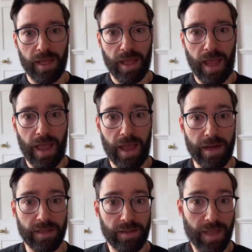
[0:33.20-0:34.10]
and
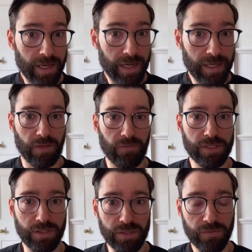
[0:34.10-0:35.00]
in, that in itself is
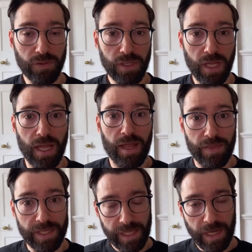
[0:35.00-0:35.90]
useful. The
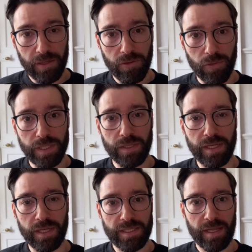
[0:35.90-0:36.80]
second reason
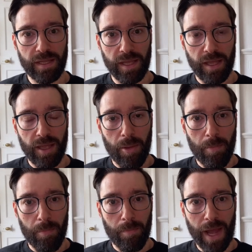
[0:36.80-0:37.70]
is that
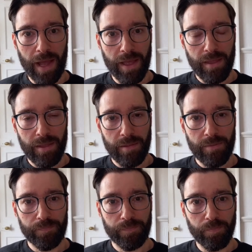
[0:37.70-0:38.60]
by
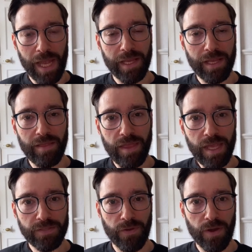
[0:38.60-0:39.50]
making
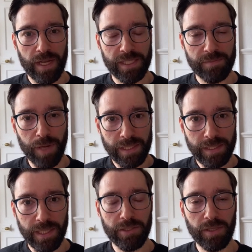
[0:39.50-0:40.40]
these very
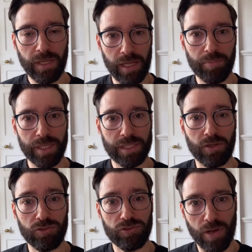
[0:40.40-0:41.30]
explicit, it'll help us
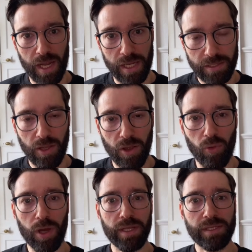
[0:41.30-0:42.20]
contrast
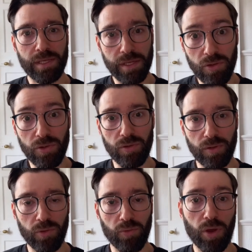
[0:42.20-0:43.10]
what is new
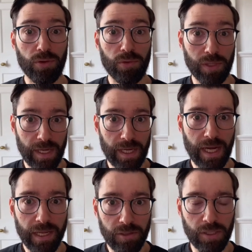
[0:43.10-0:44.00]
in what we will then
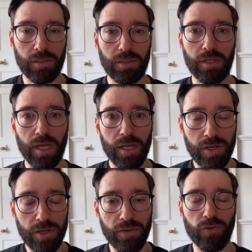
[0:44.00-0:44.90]
later call
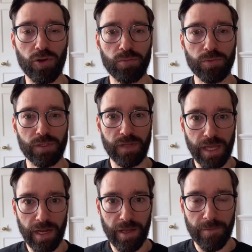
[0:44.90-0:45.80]
new forms of
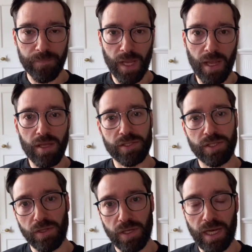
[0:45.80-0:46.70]
data.
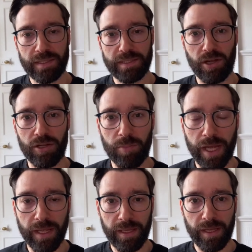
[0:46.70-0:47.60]
So let's start
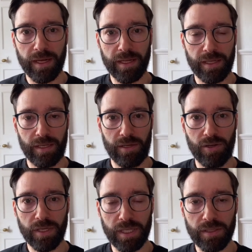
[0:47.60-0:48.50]
by getting a
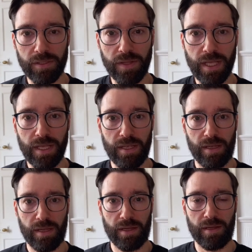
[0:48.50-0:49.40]
look into the
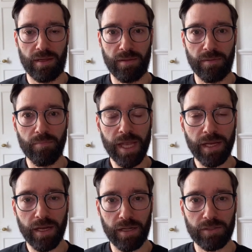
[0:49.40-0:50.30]
uh, main
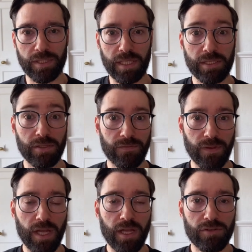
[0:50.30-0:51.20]
characteristics of
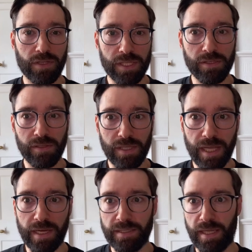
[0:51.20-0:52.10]
traditional
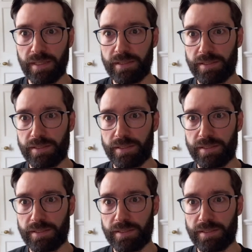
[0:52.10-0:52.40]
data sets.